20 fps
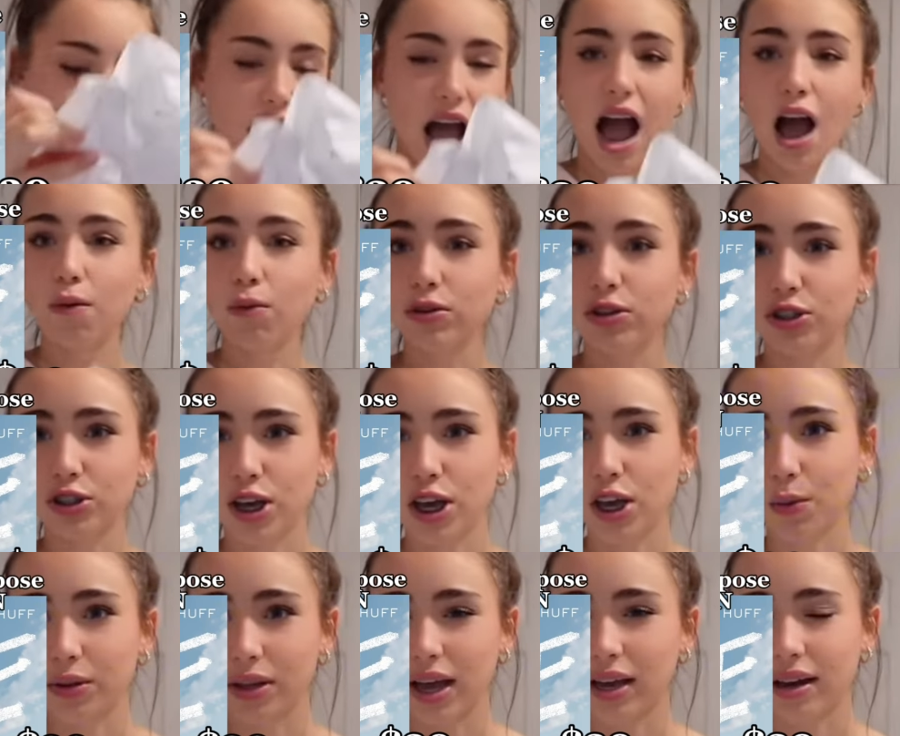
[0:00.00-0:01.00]
I will show
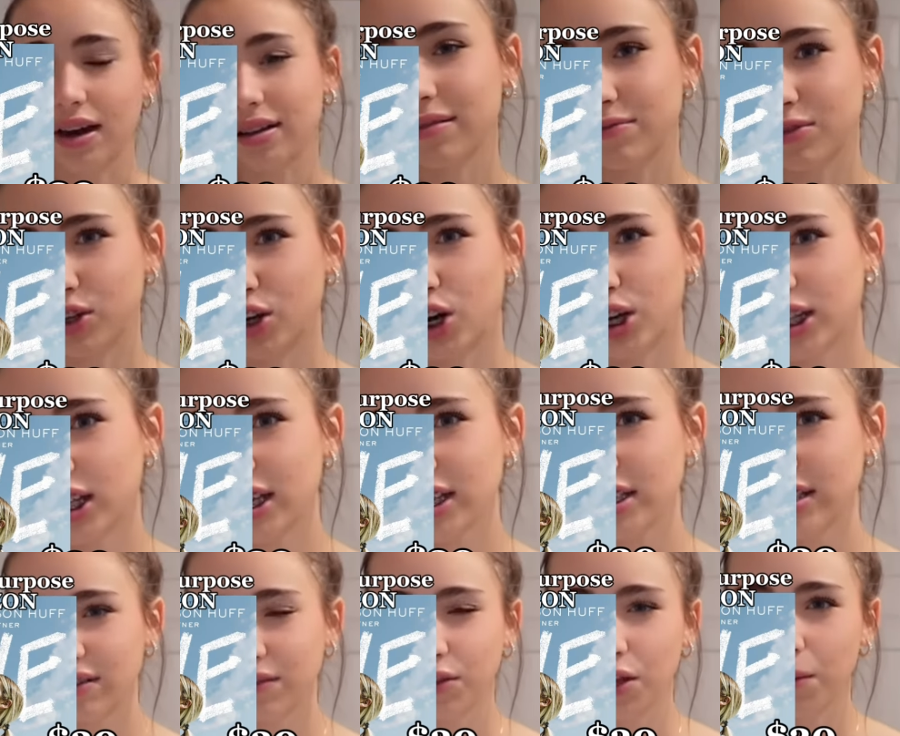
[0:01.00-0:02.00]
you what I got
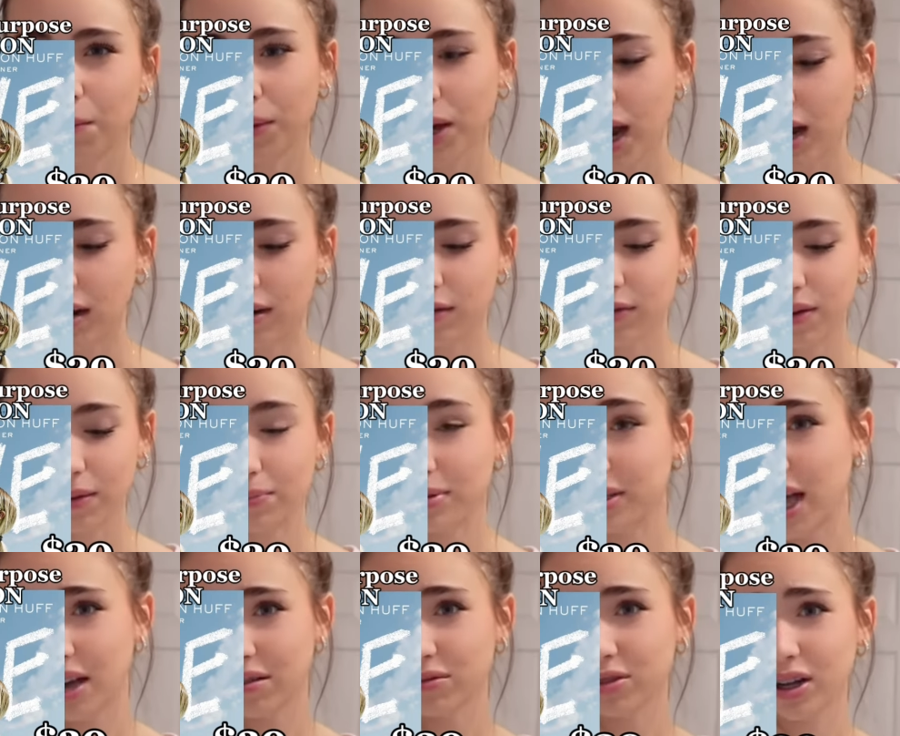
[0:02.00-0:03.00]
regardless, even though I'm kind of upset.